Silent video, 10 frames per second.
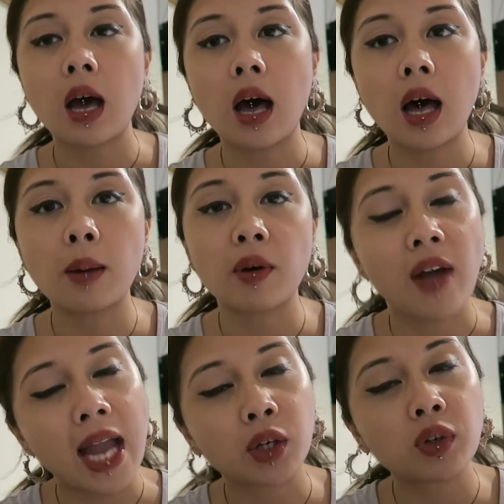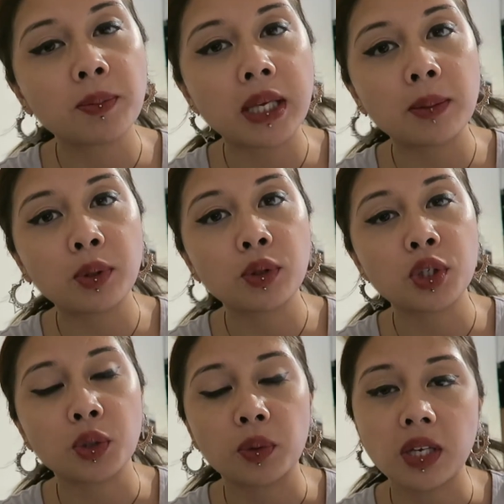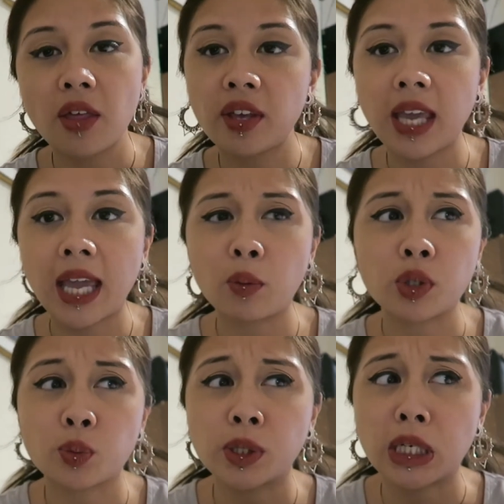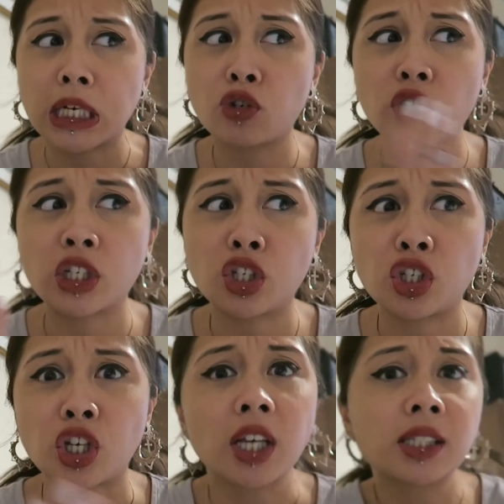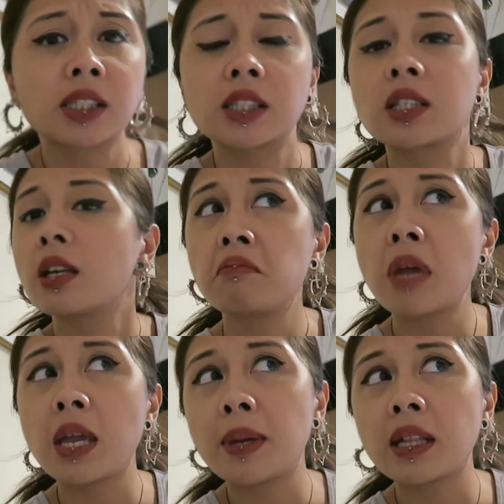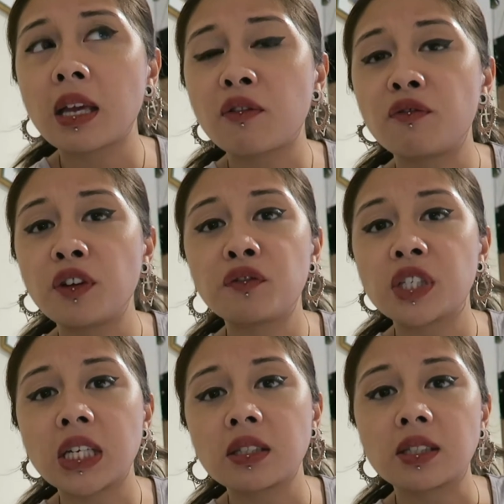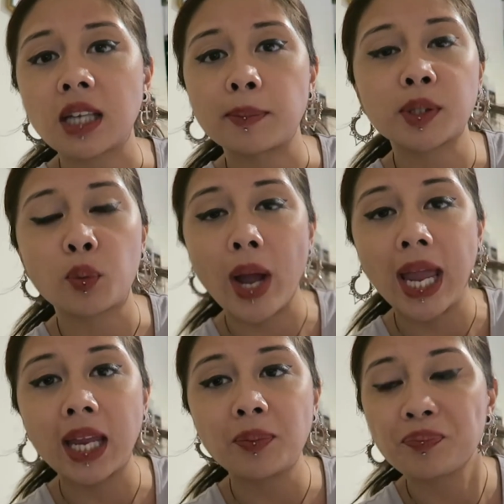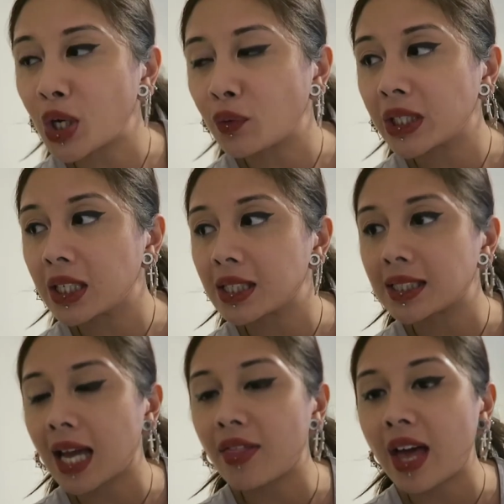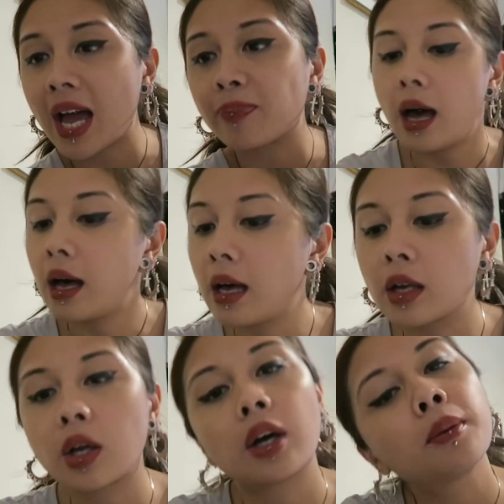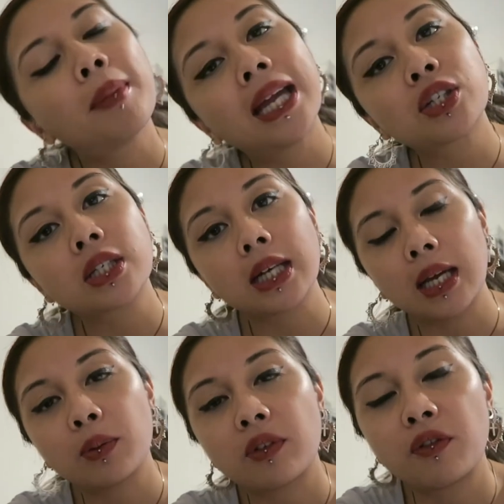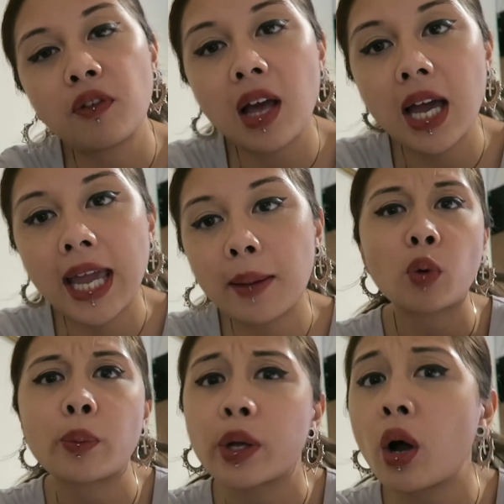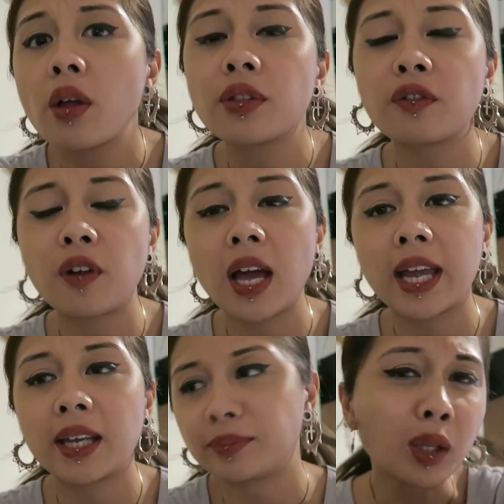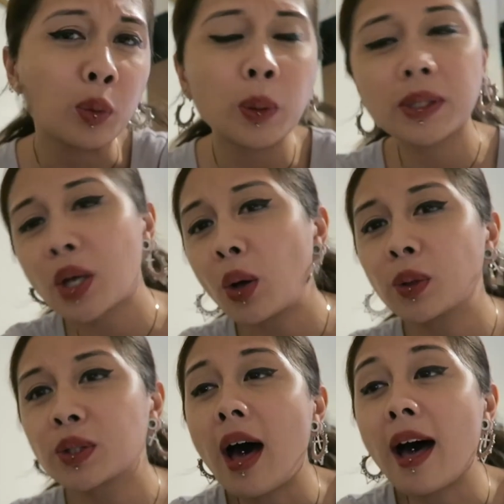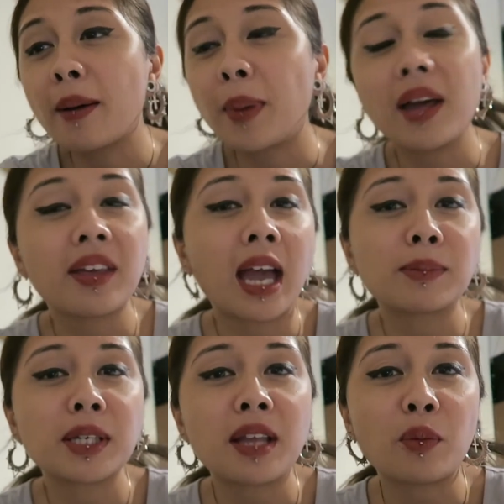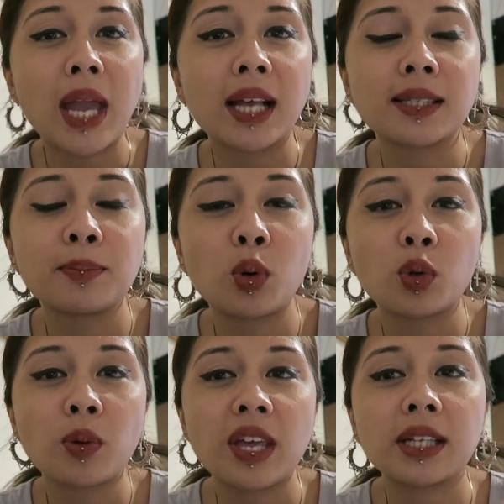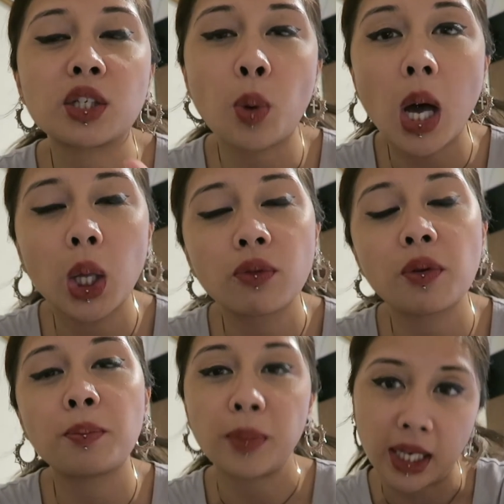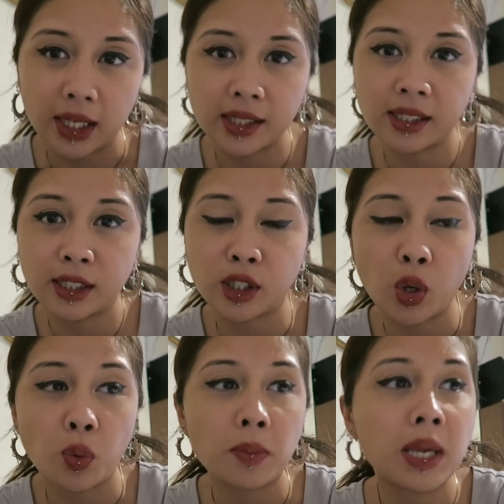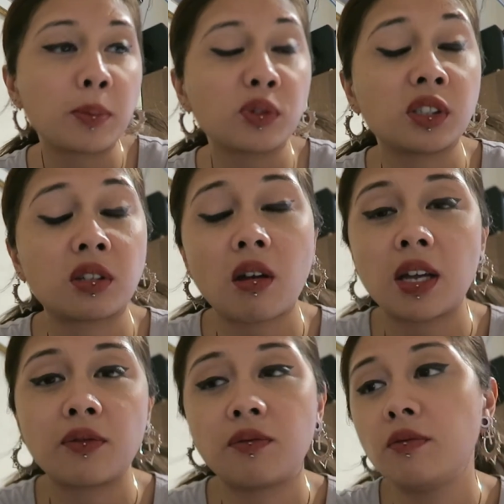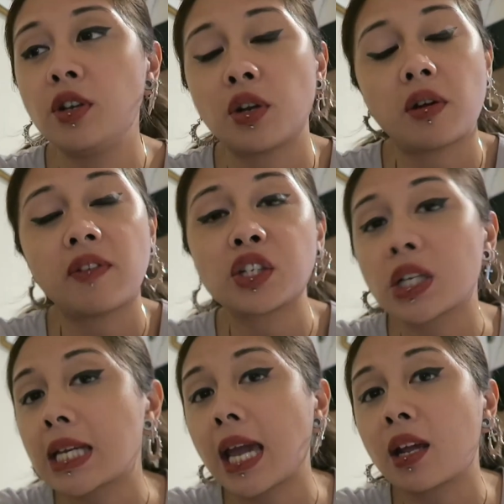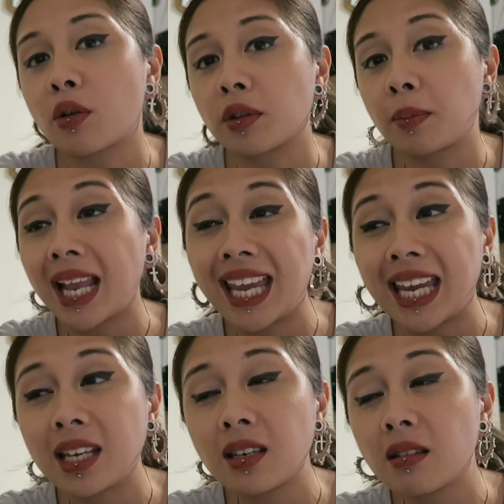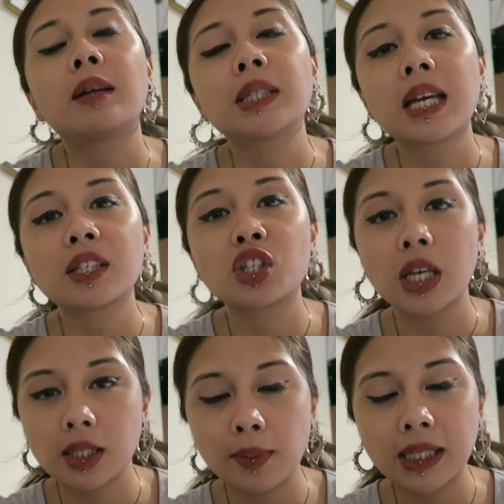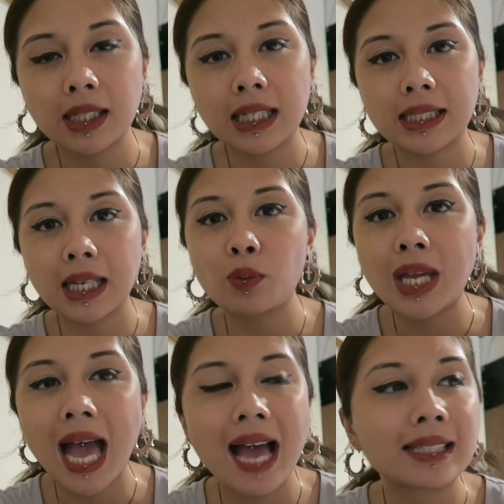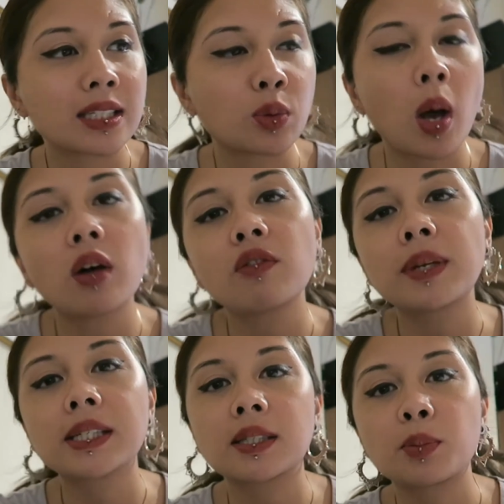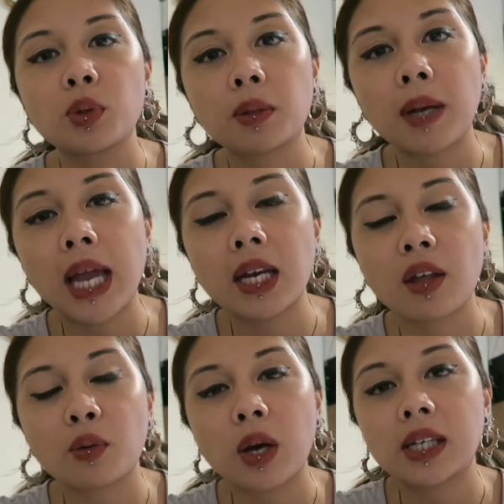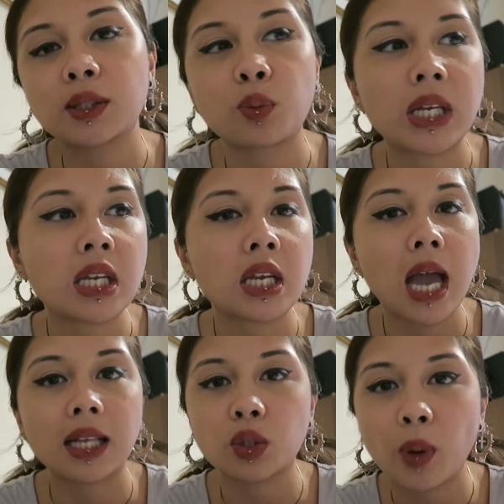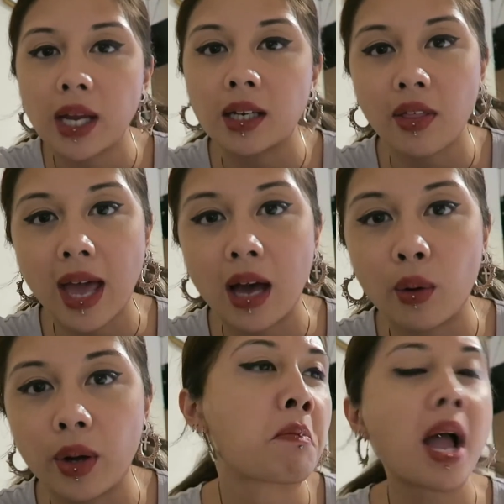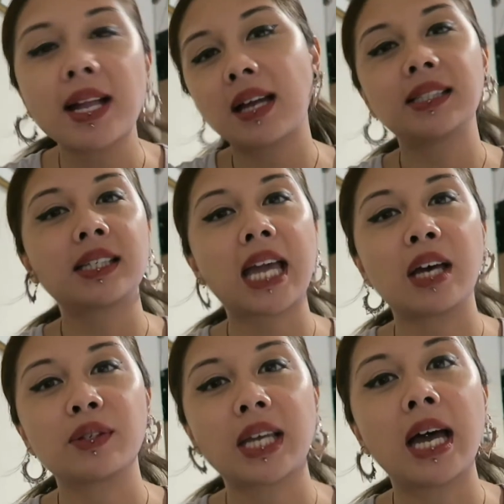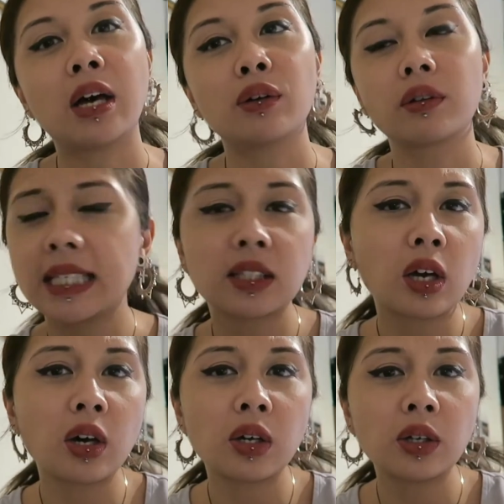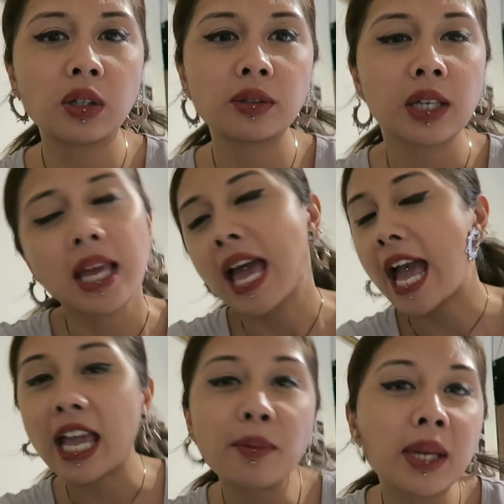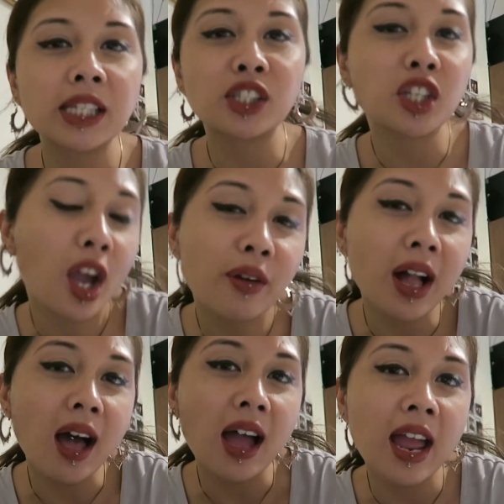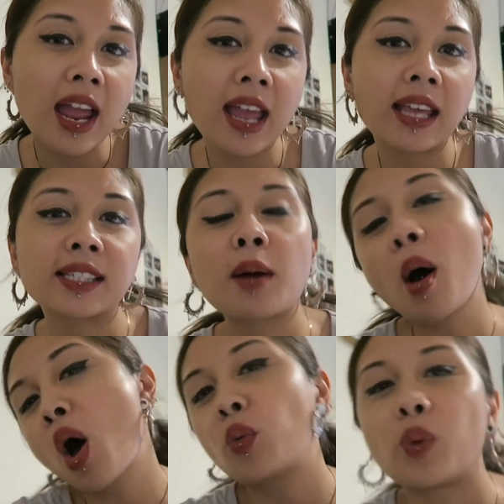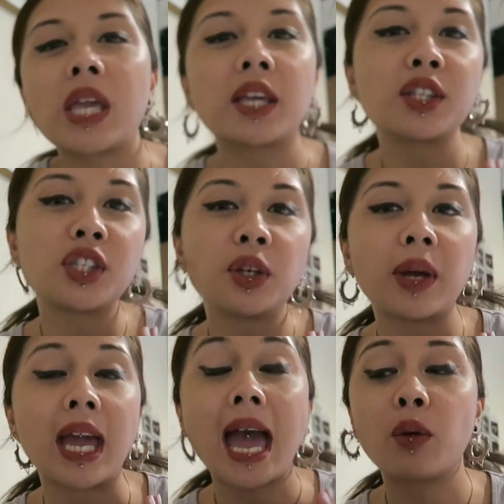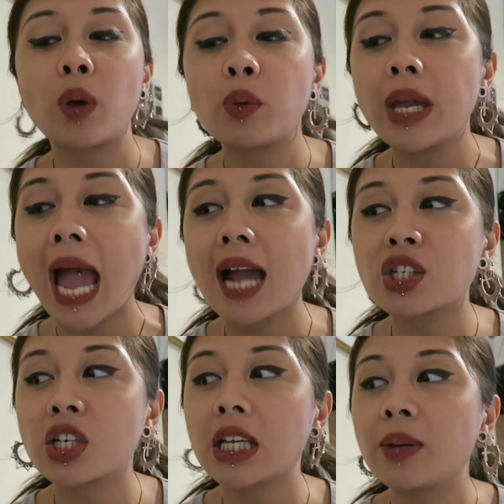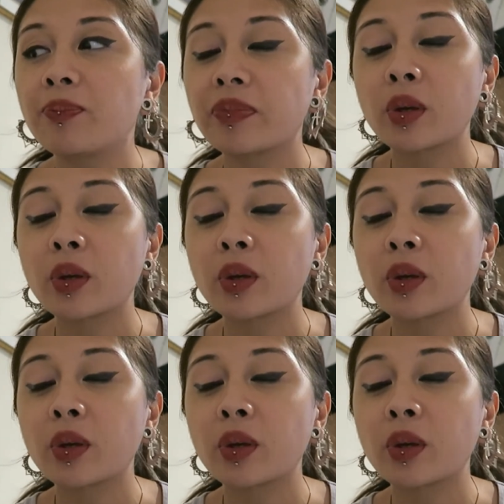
of angry people to another gate, which was literally just maybe like 15 steps away. Don't really understand that. Oh god, major delay with the flight. When we got on the flight, we were told by the captain that we had to board within 12 minutes. So when people started, you know, eventually getting on the plane, the captain had the cheek to basically say we had 12 minutes to board the plane, otherwise we had to wait another hour. My guy did a countdown, did the whole 8 minutes to go guys, come on, we can do it. And when we actually